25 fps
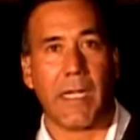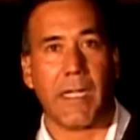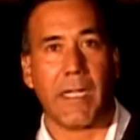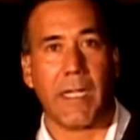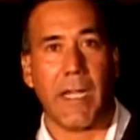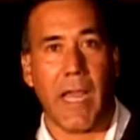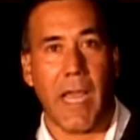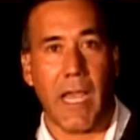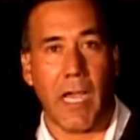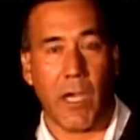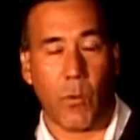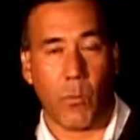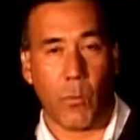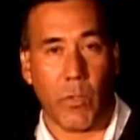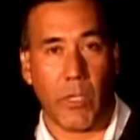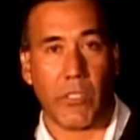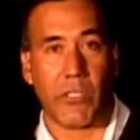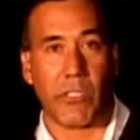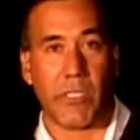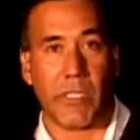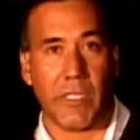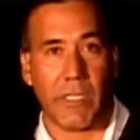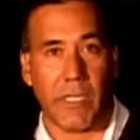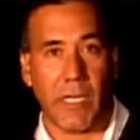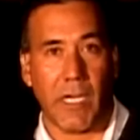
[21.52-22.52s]
now what
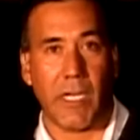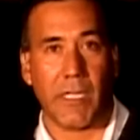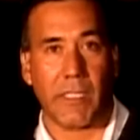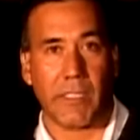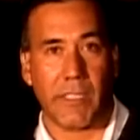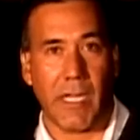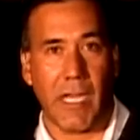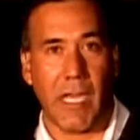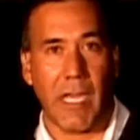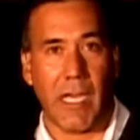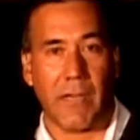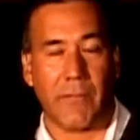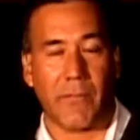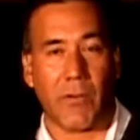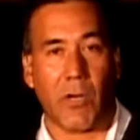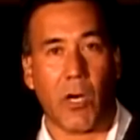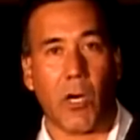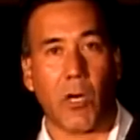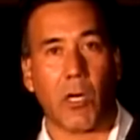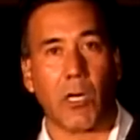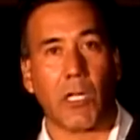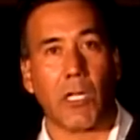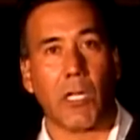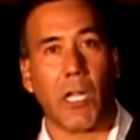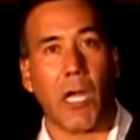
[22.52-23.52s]
she does have
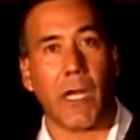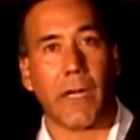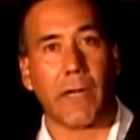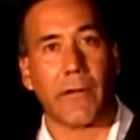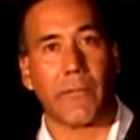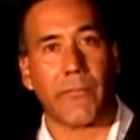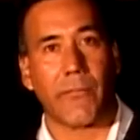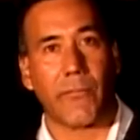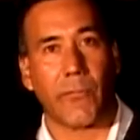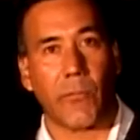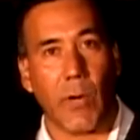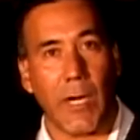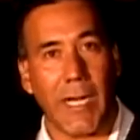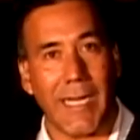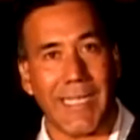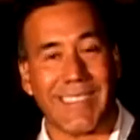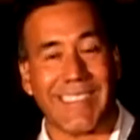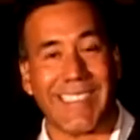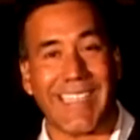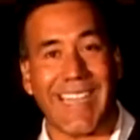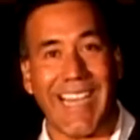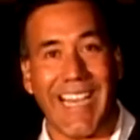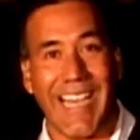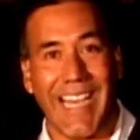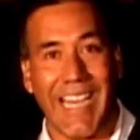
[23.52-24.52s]
are a lot of friends
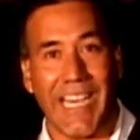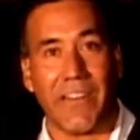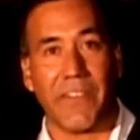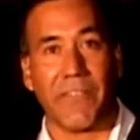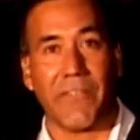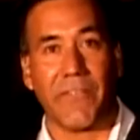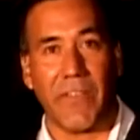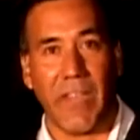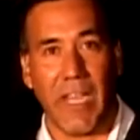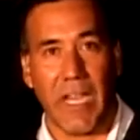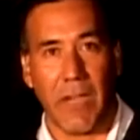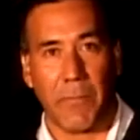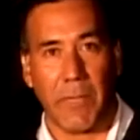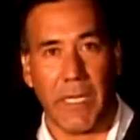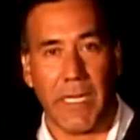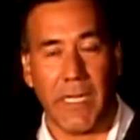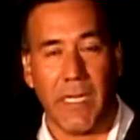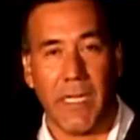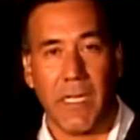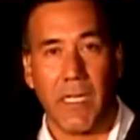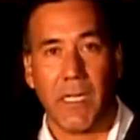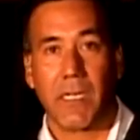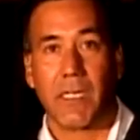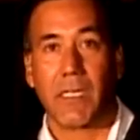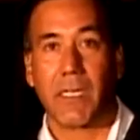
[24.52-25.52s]
and family
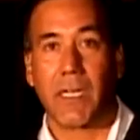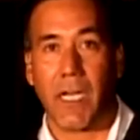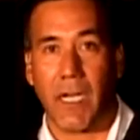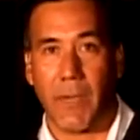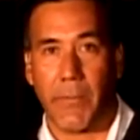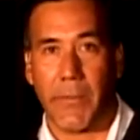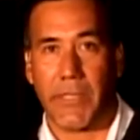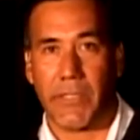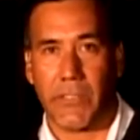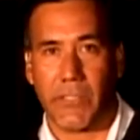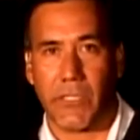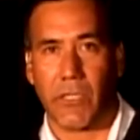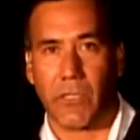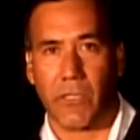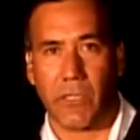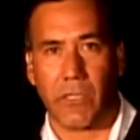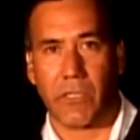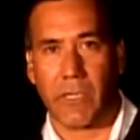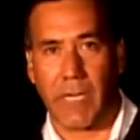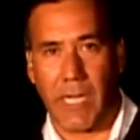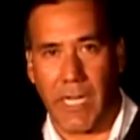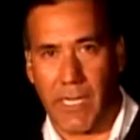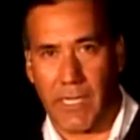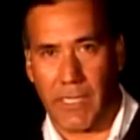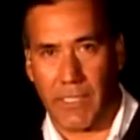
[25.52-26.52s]
coming to her
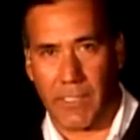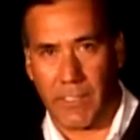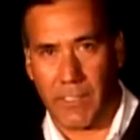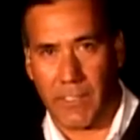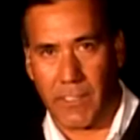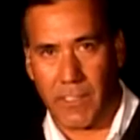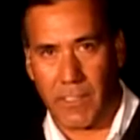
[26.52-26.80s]
aid.